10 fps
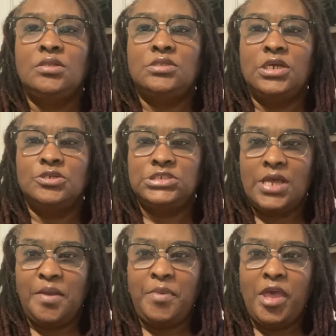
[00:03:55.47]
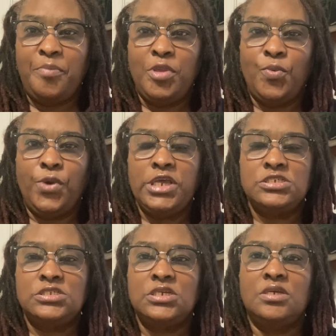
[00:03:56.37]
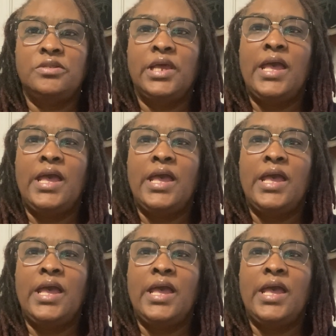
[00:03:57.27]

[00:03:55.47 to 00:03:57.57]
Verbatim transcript: their time had been wasted,